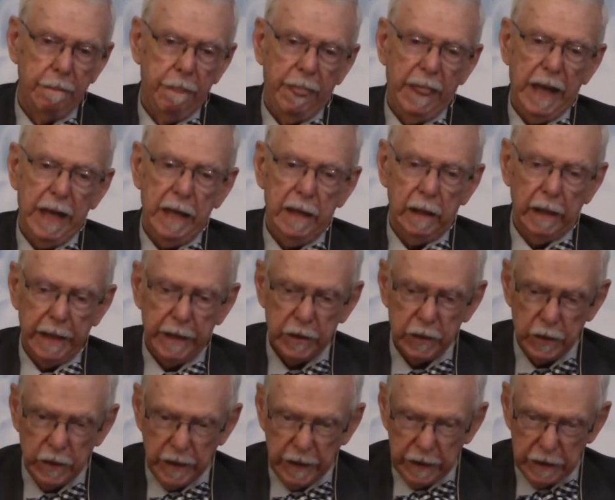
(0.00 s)
He lets
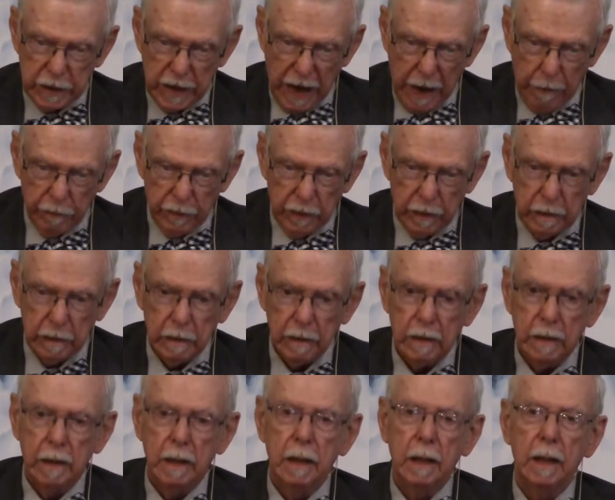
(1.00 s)
things happen
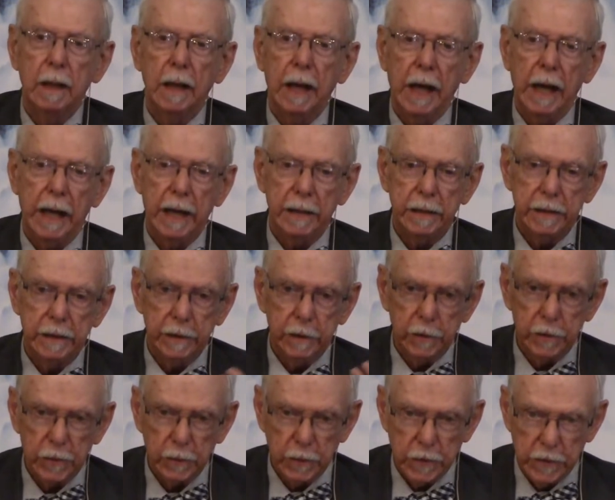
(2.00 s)
and
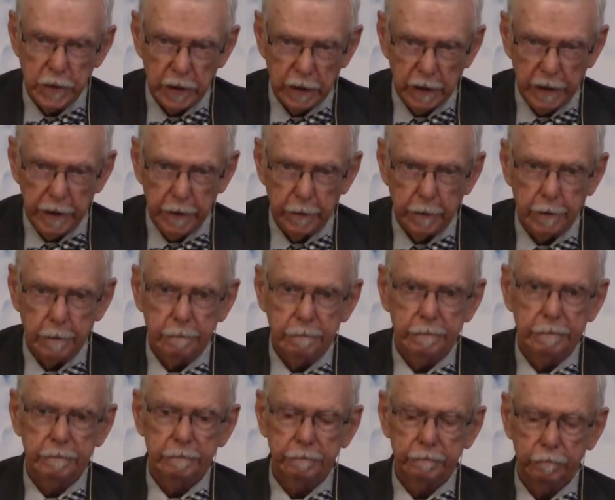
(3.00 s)
deals with it later
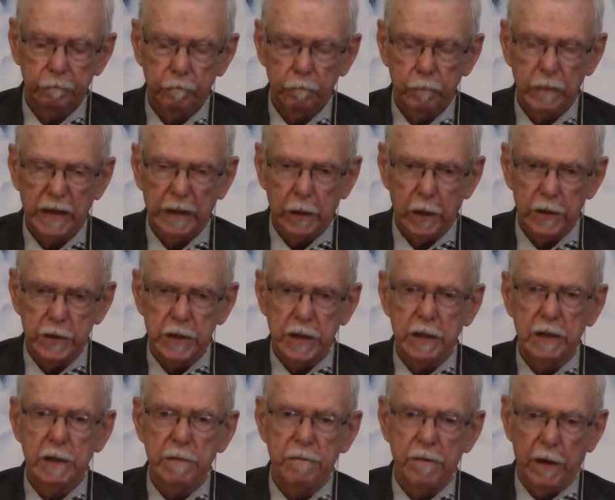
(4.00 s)
because it
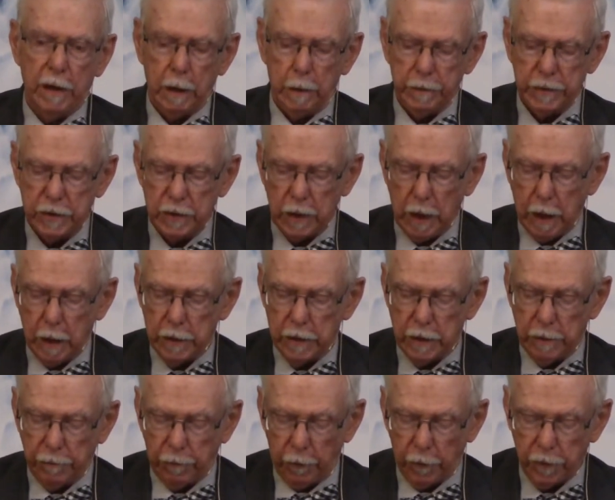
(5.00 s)
develops our
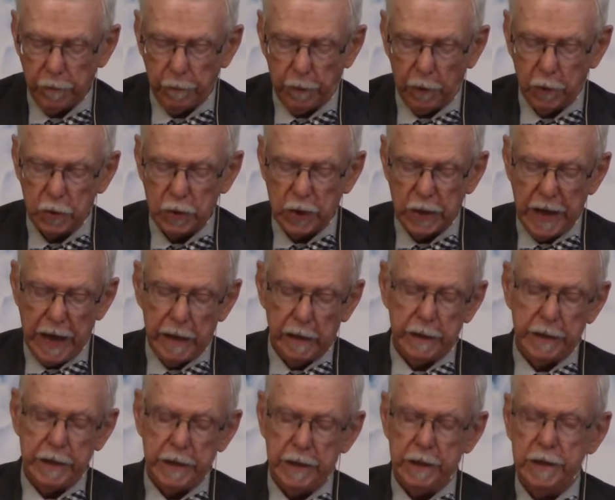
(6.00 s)
different
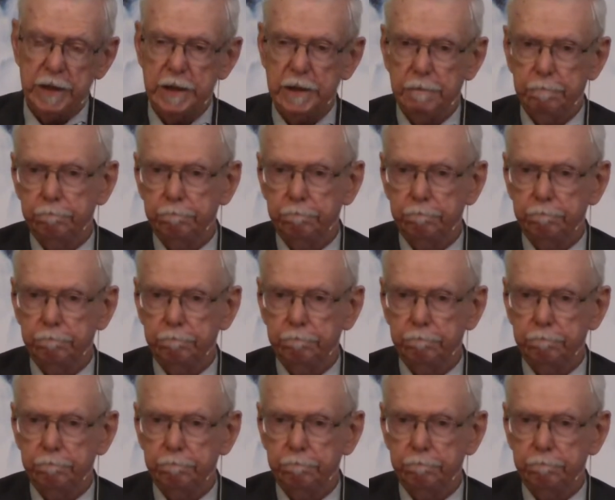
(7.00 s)
personalities.